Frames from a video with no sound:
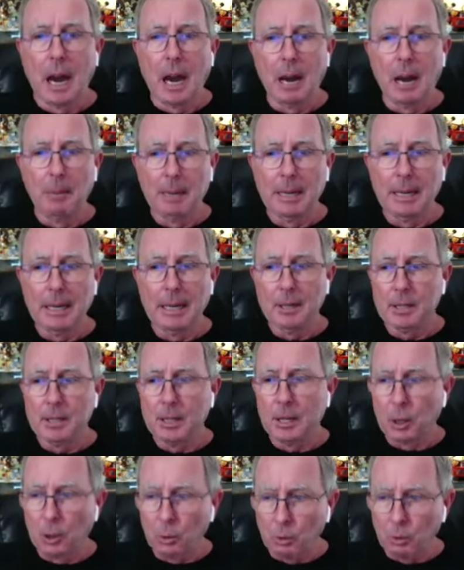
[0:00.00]
I mean, he's
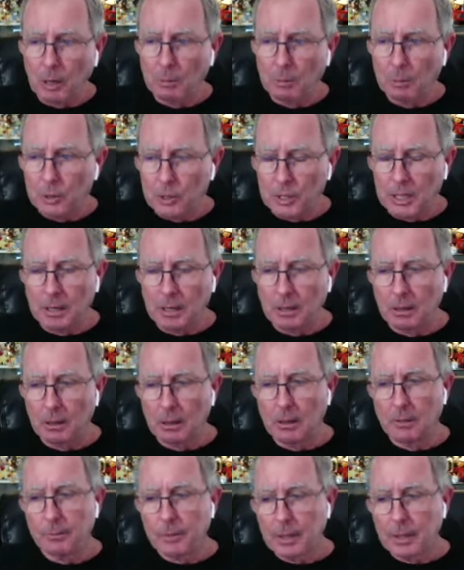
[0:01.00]
an incredible yeah.
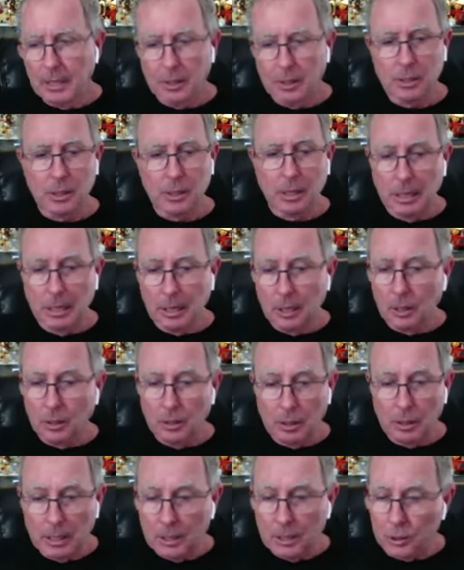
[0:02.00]
singer. He's yeah. and
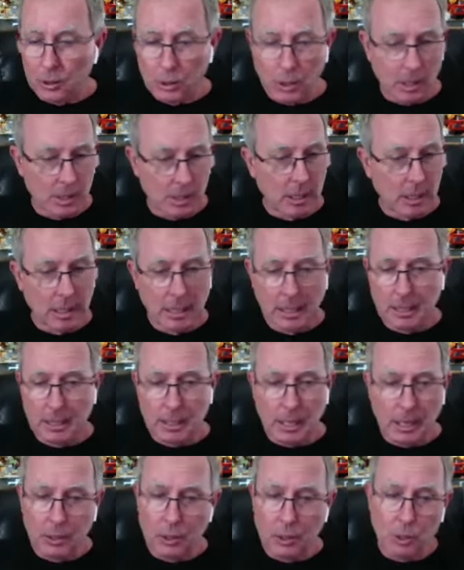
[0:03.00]
he's just and
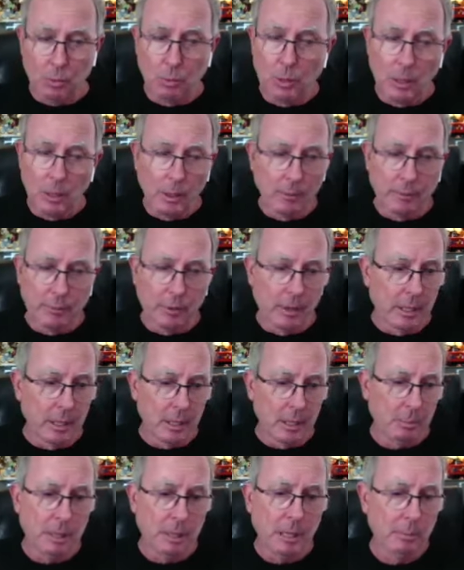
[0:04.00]
he's like just one of the
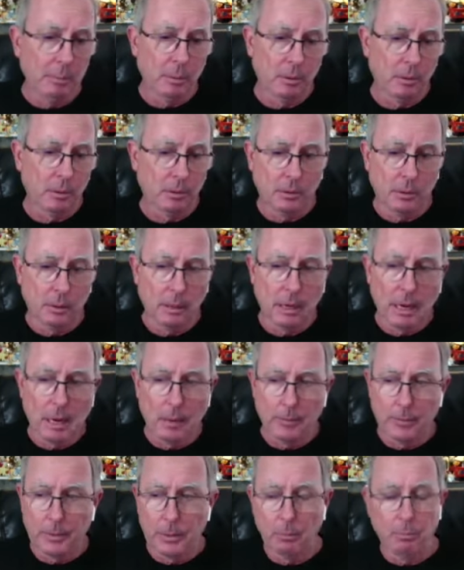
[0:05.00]
funniest people
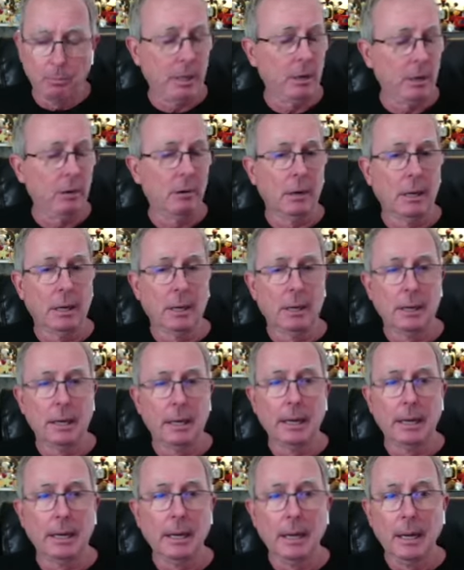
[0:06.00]
out there. Period.
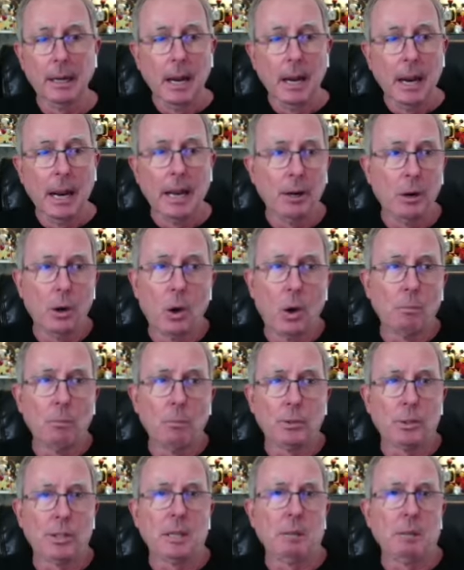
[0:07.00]
And and it
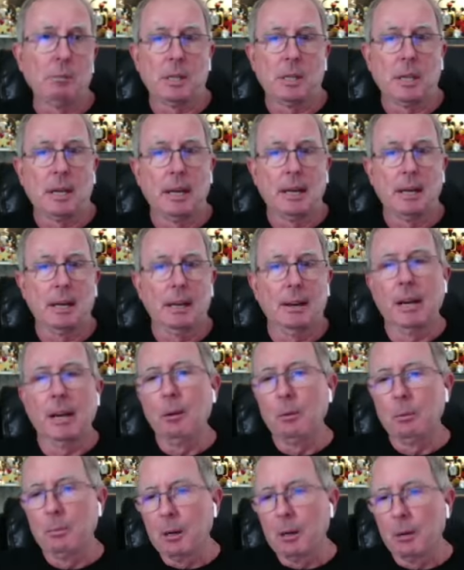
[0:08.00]
almost seems like
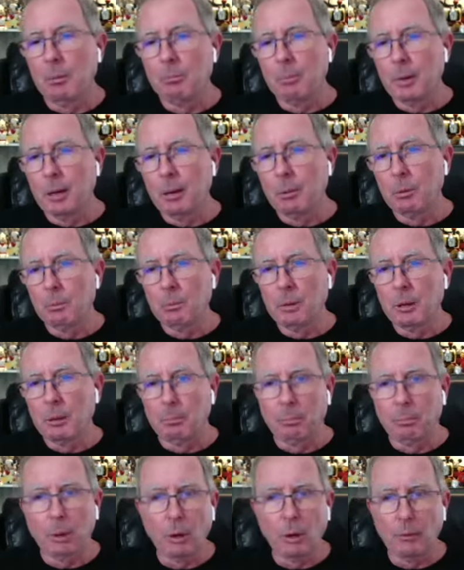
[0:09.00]
it would be a it would be a
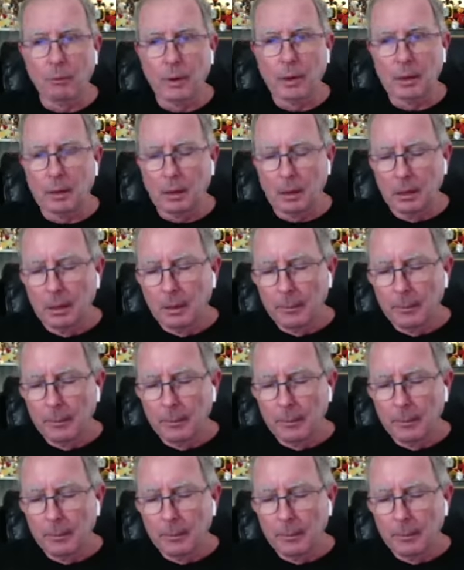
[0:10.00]
perfect.